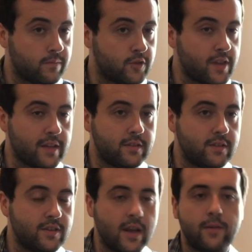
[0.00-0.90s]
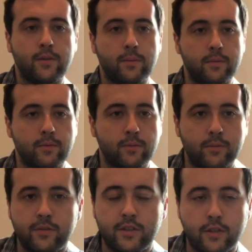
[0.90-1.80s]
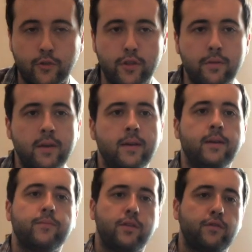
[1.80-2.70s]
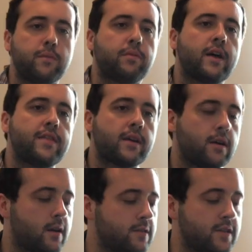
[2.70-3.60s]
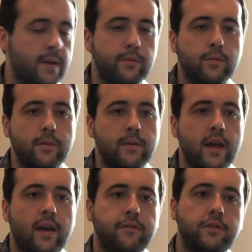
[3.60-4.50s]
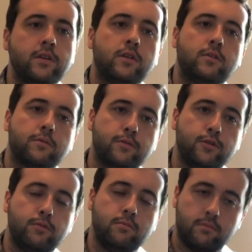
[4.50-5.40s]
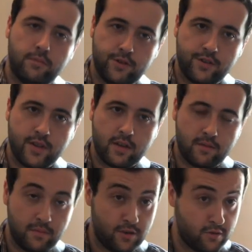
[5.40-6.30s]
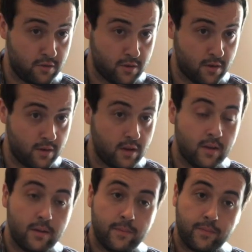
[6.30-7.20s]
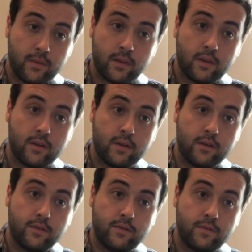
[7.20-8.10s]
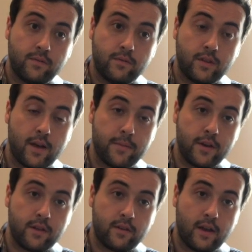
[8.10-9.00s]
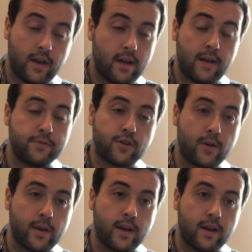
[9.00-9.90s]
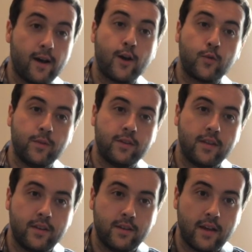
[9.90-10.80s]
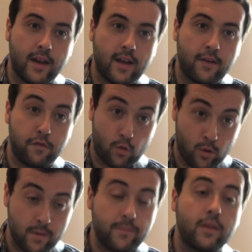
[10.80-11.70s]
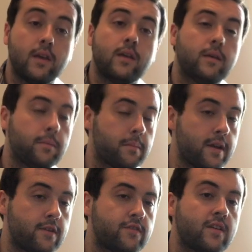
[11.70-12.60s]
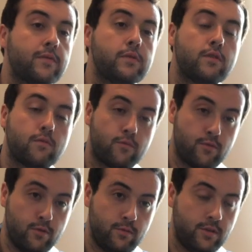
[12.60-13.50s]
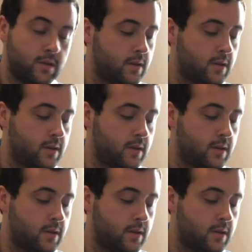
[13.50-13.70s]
So that's the sound that we're dealing with. If we applied that concept, we would have root, major 2nd, major 3rd, dominant, augmented 4, minor 7th, root,